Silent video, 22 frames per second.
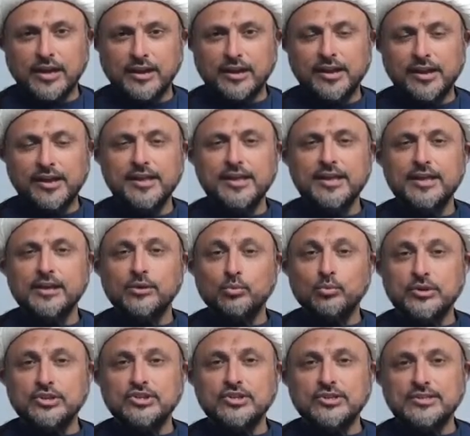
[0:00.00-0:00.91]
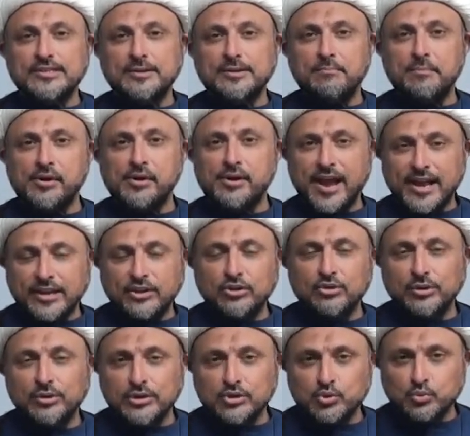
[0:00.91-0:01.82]
wa ta'ala, which is the
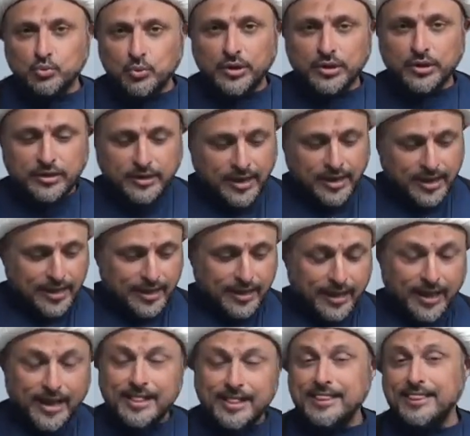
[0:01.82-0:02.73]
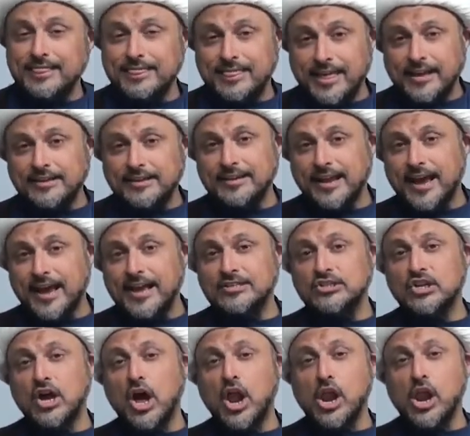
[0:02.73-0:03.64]
miraculous word, and that
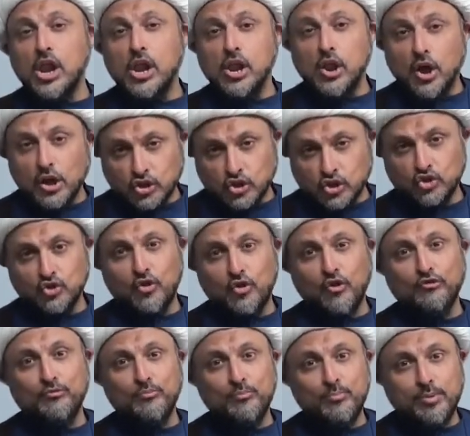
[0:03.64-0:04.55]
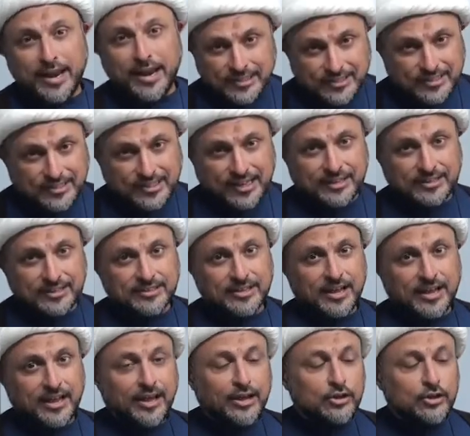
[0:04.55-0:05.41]
has a lot of blessings.